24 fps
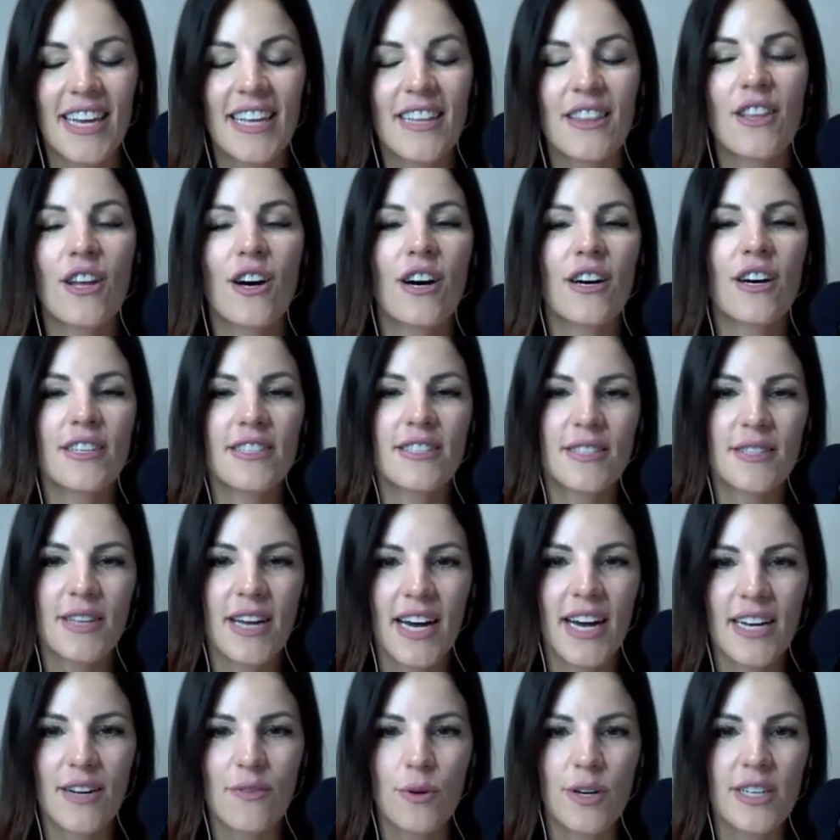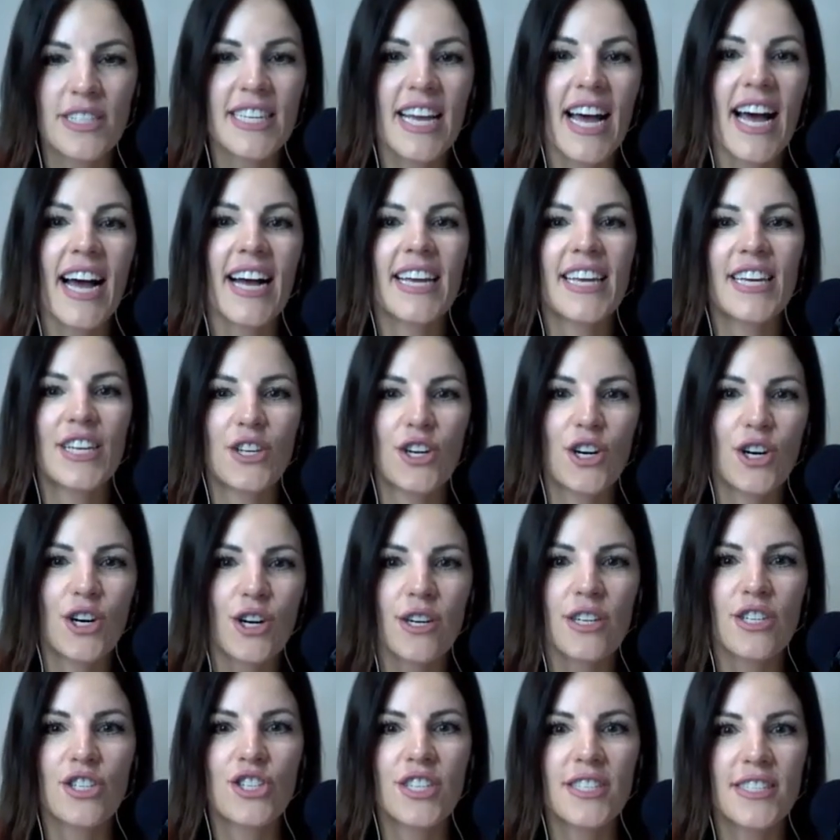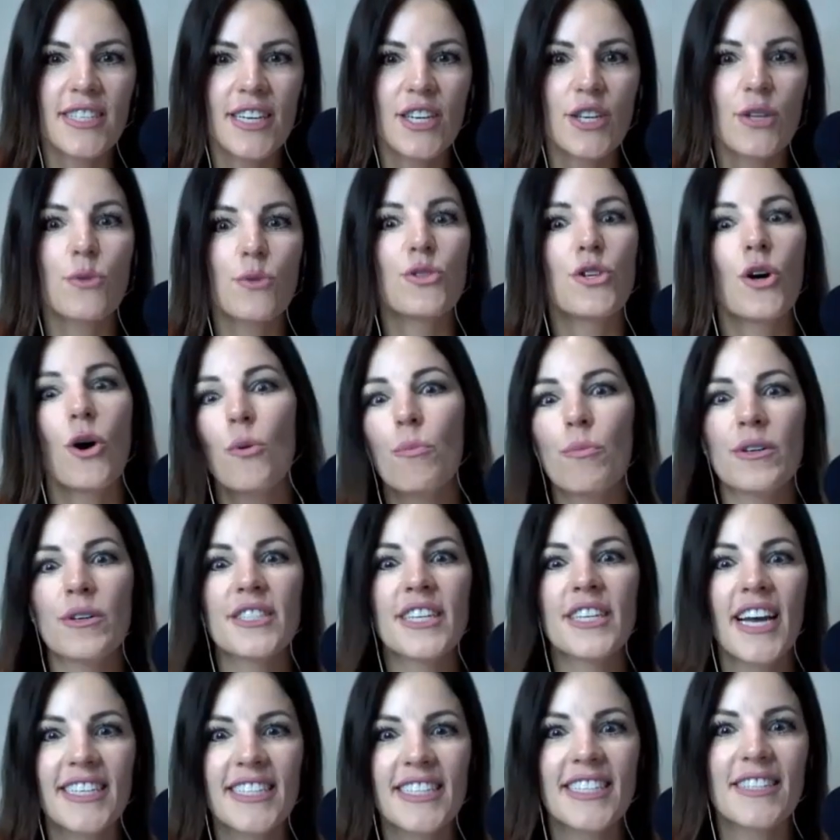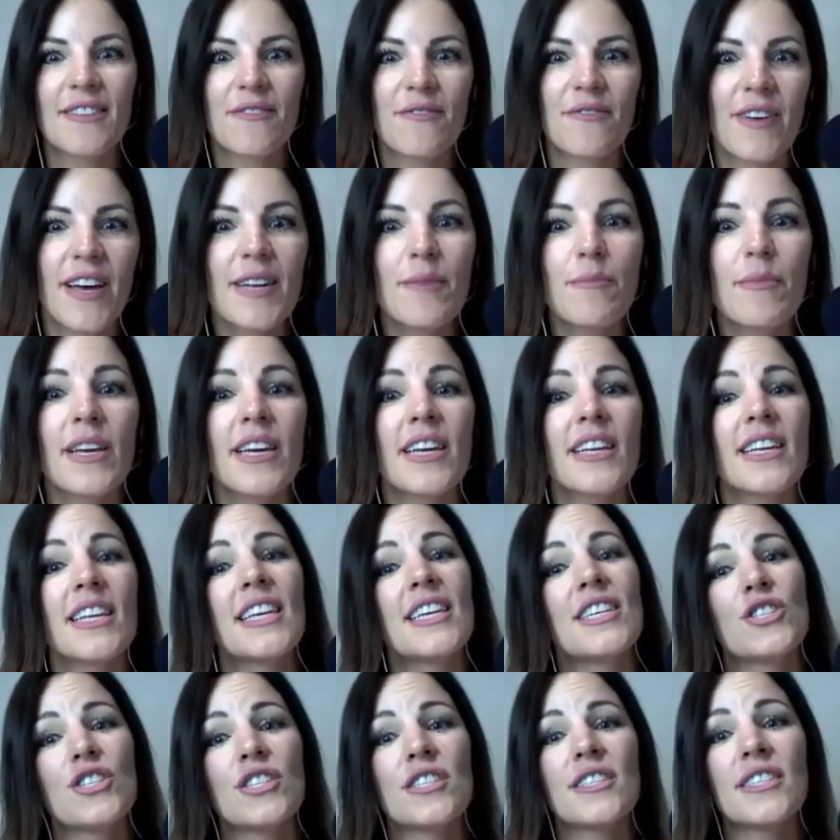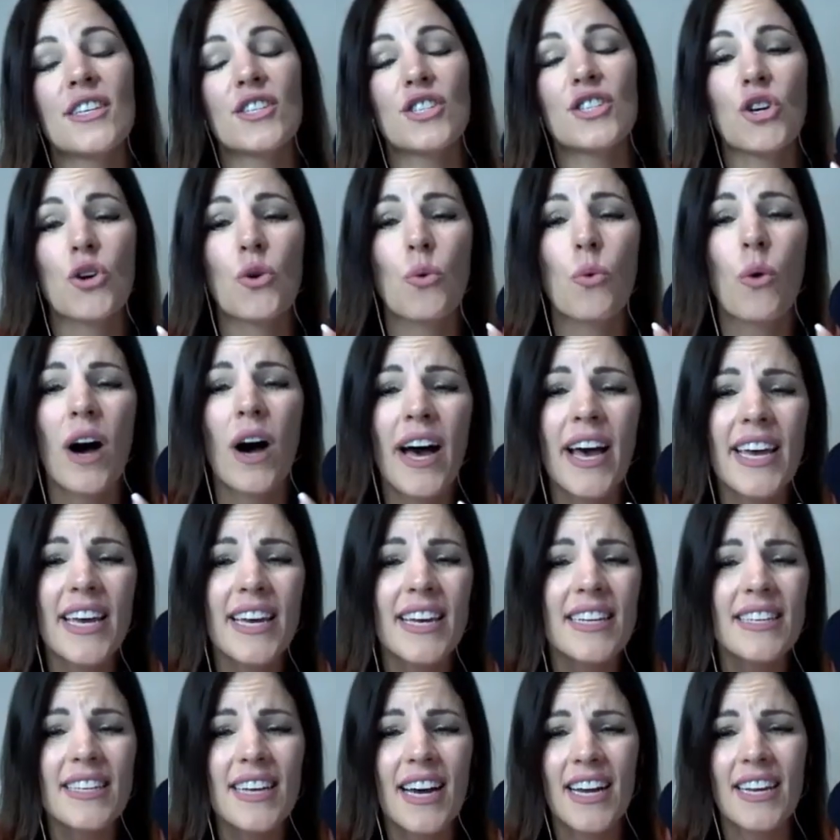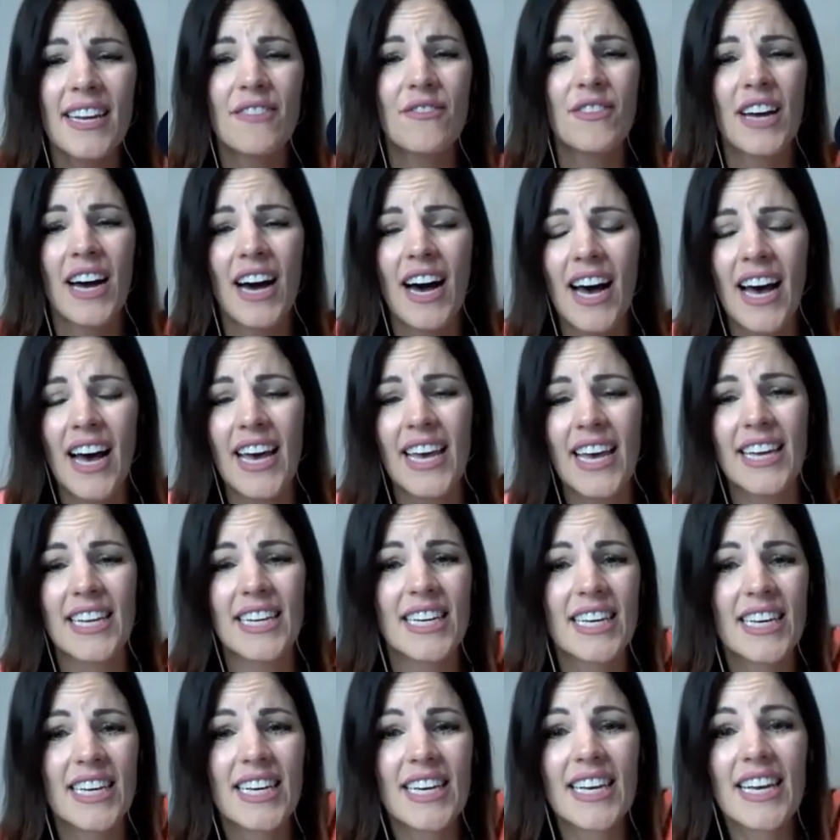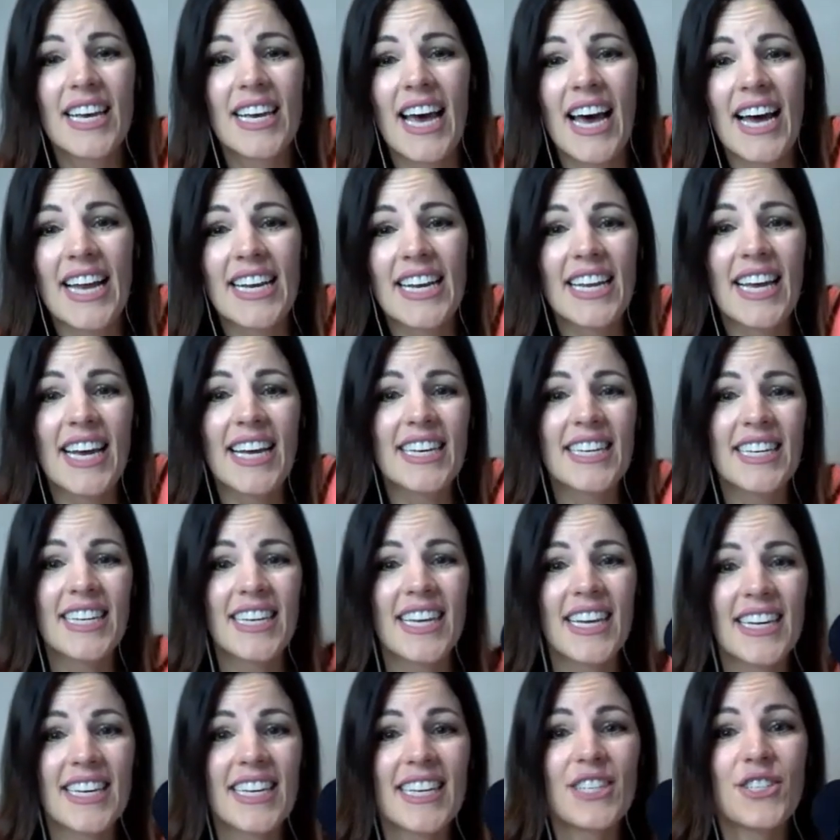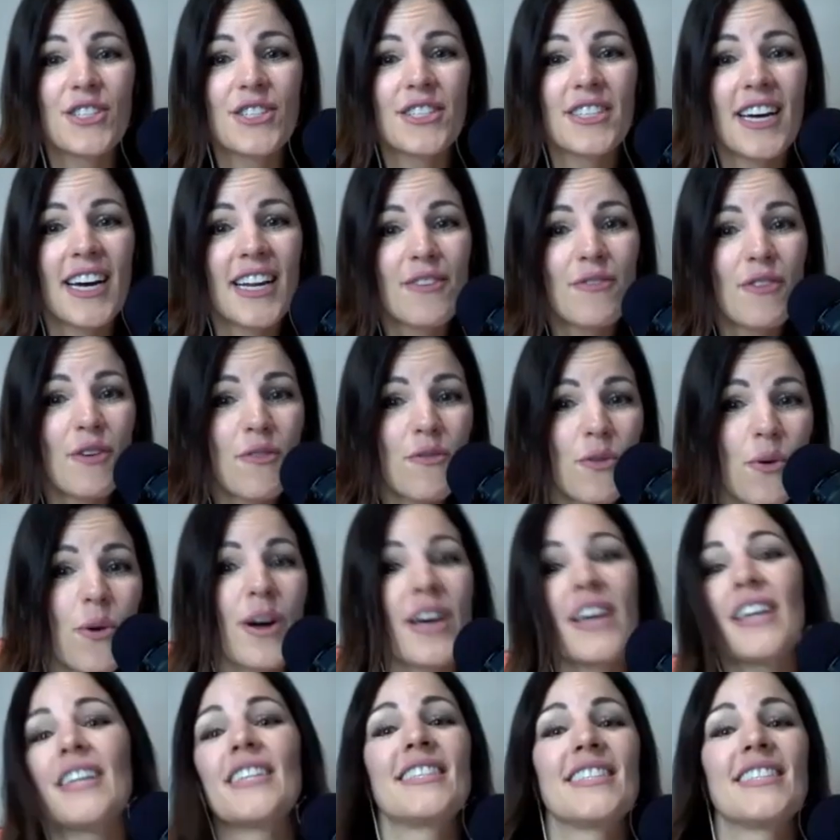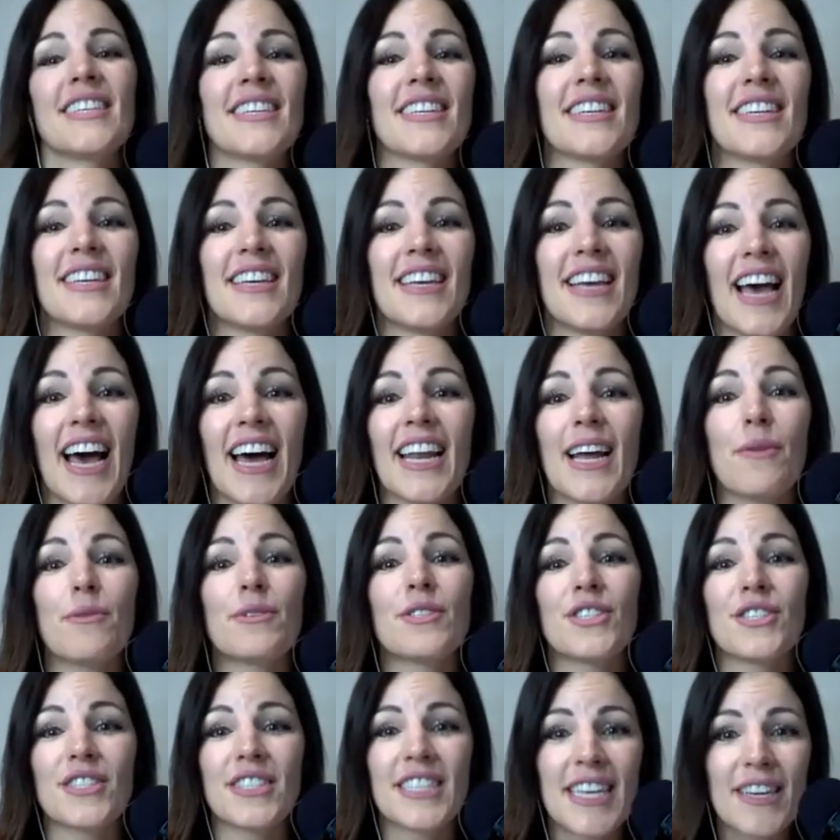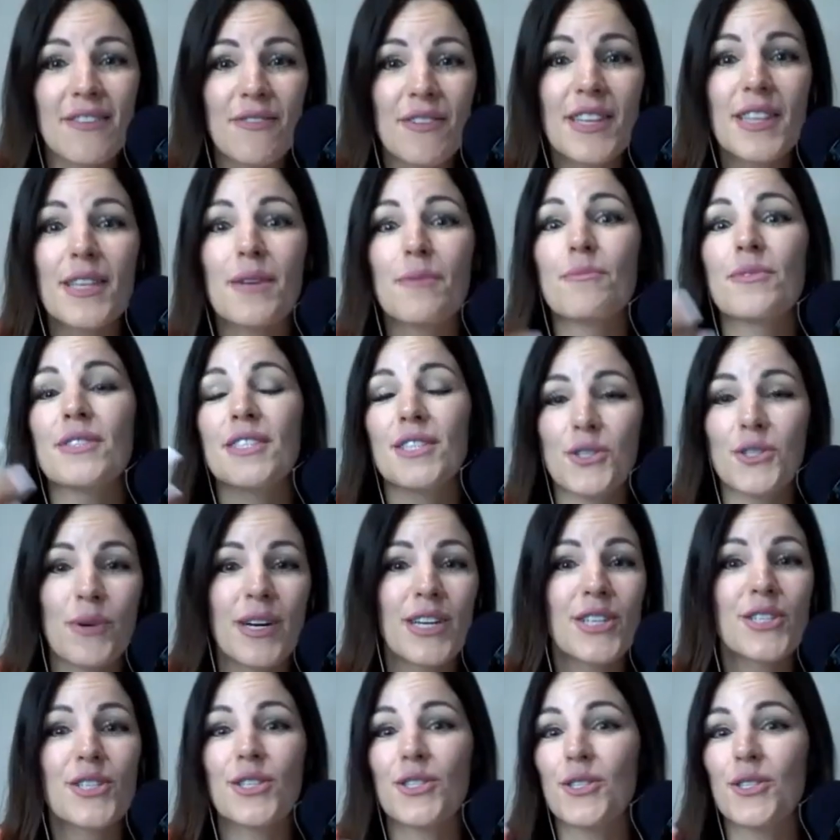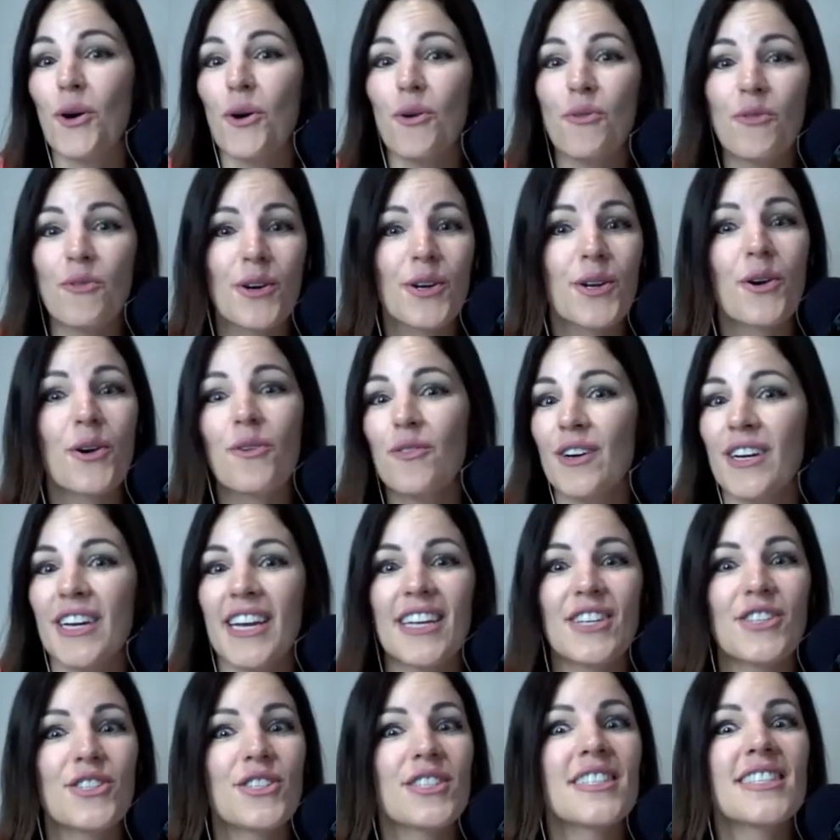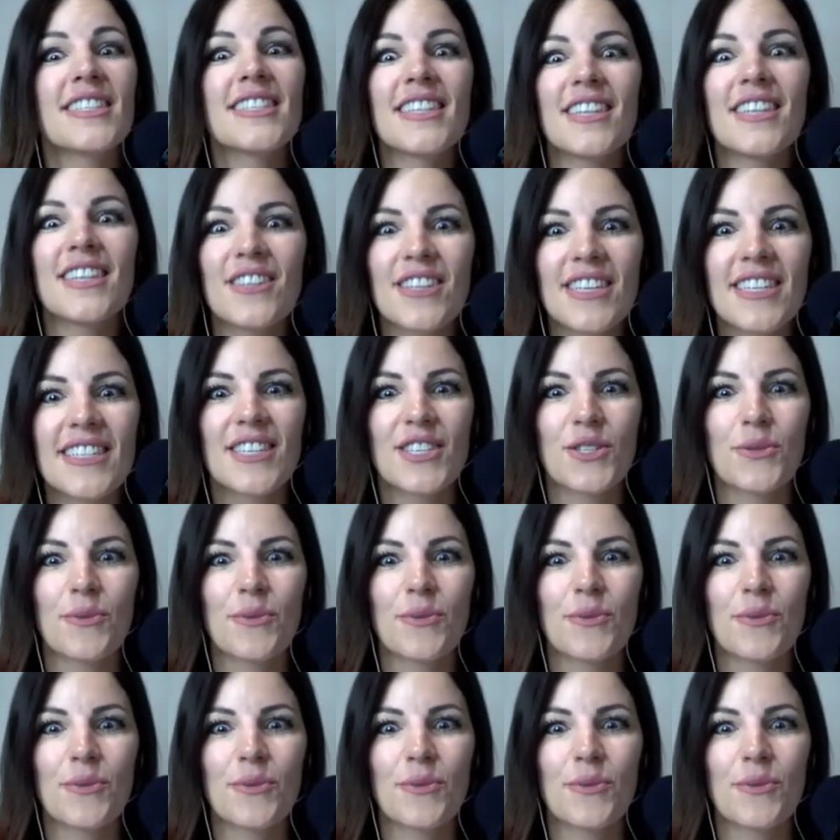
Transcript: in-laws kind of were attacking her and she's like, you don't protect and defend me. And he's just such a quiet kind of guy and he just kind of avoids and I was just giving them situations over and over again, just silly